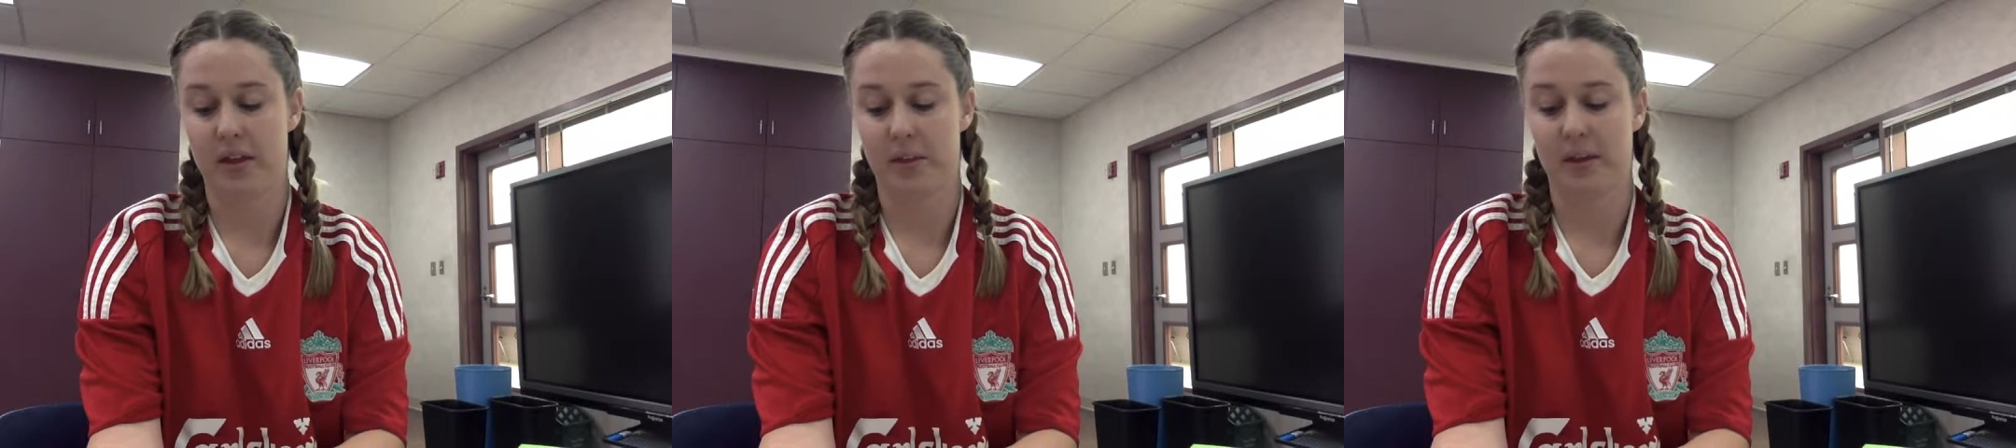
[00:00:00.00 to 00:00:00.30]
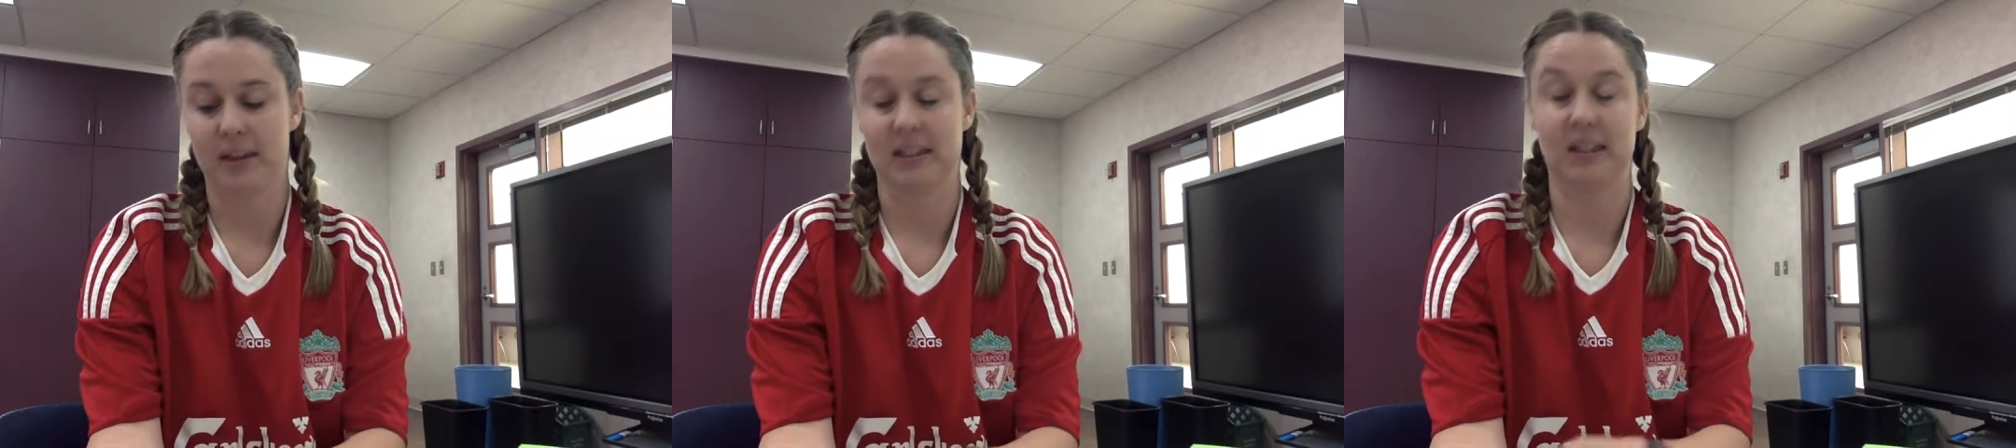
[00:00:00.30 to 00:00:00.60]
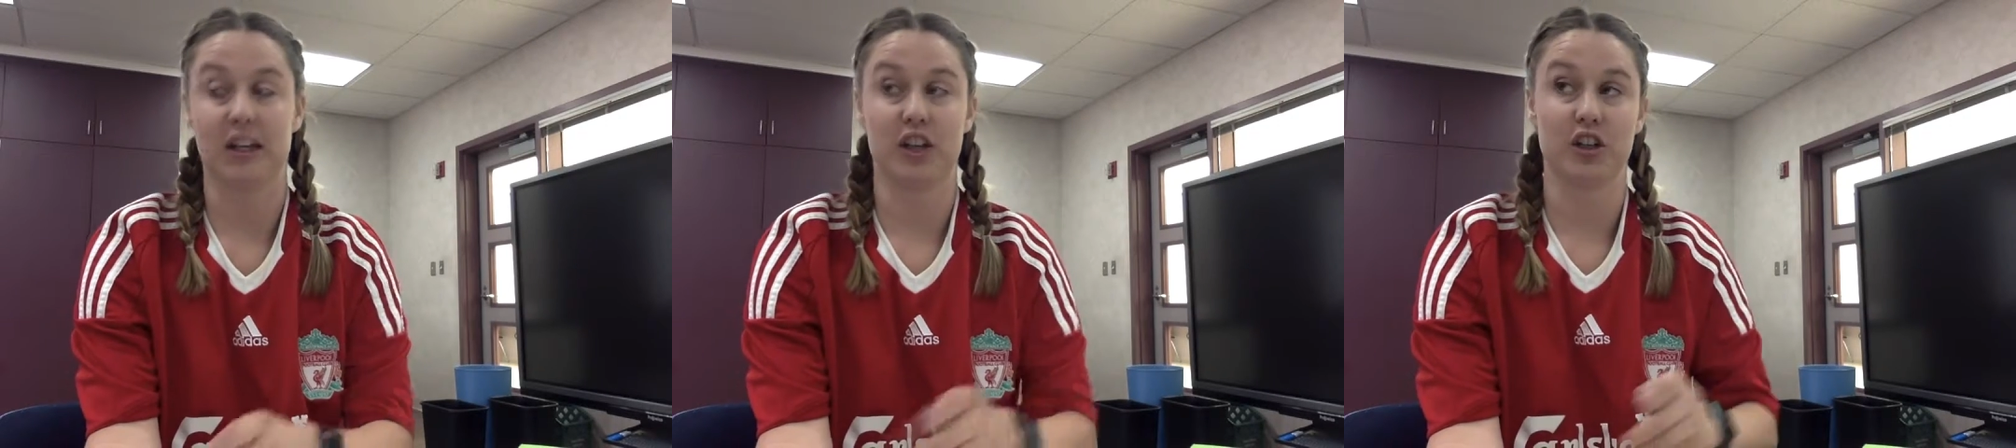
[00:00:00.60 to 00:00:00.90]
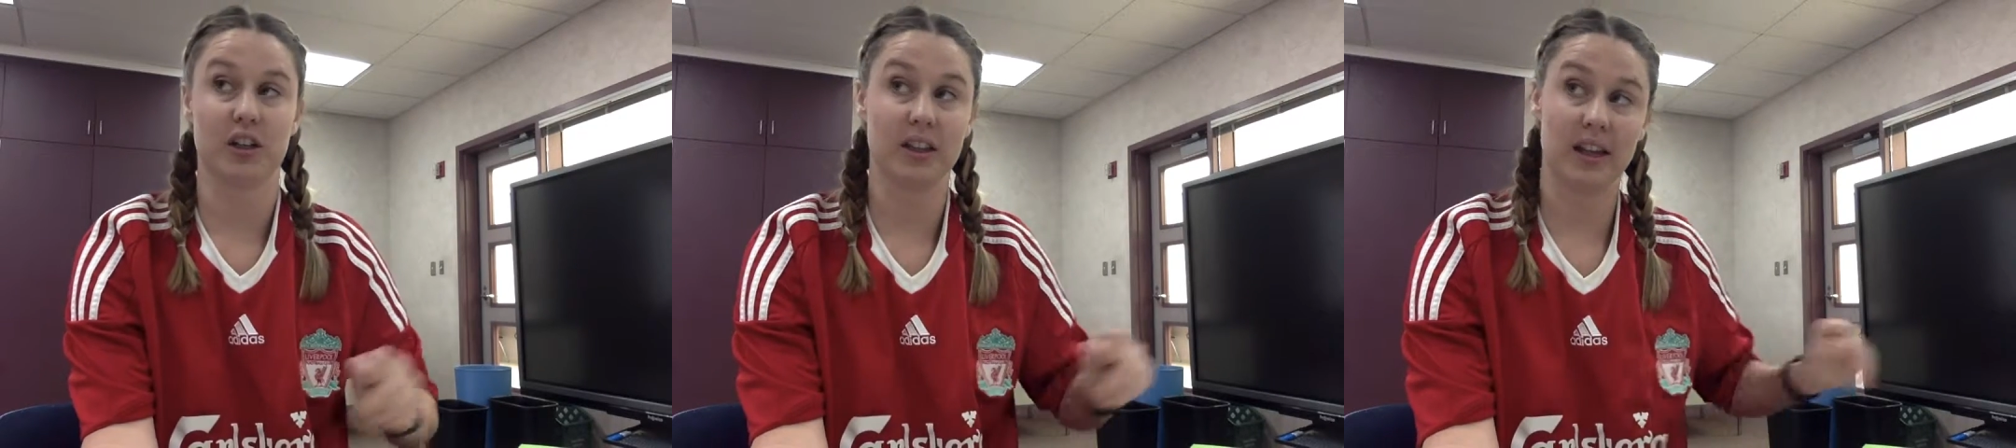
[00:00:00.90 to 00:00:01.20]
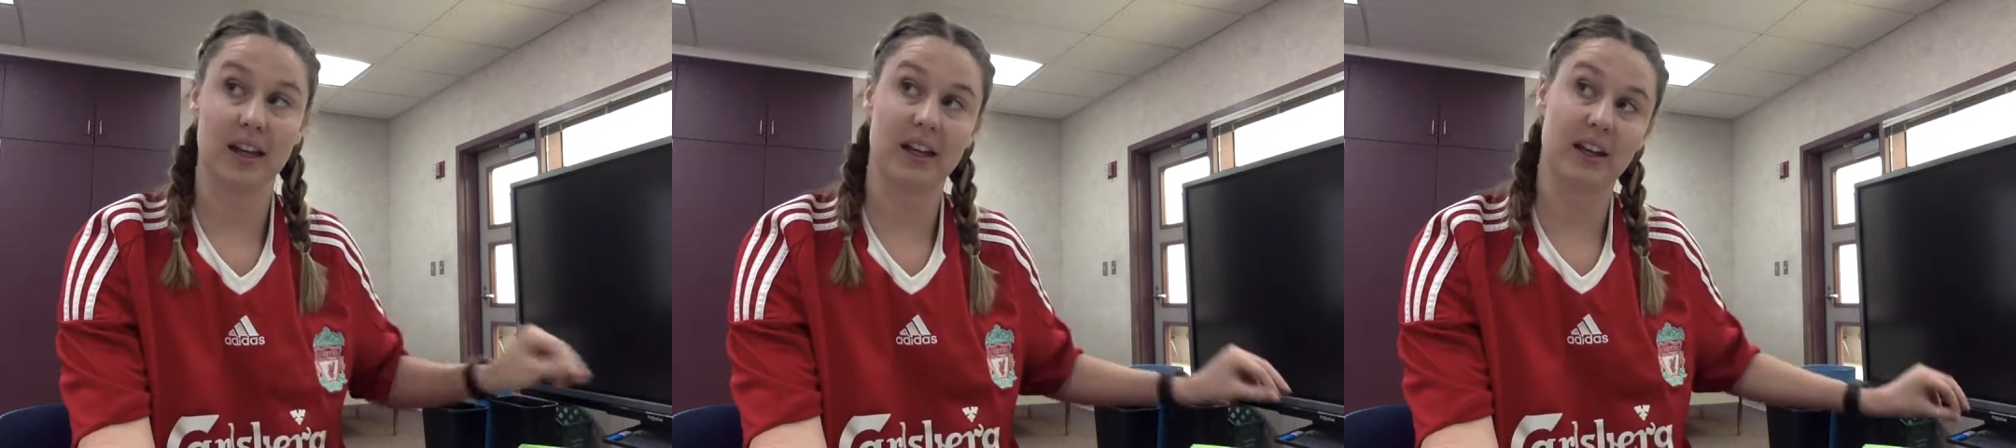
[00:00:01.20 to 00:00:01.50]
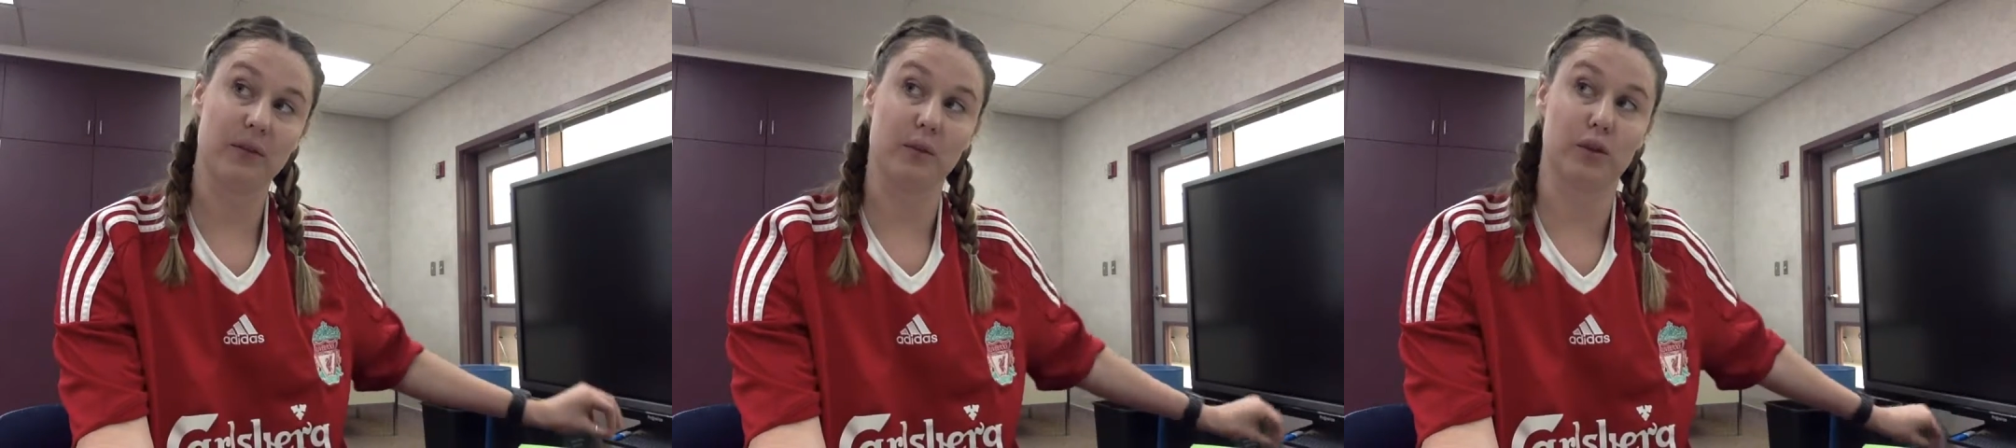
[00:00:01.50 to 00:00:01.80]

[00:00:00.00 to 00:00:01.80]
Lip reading: the presentation that I give.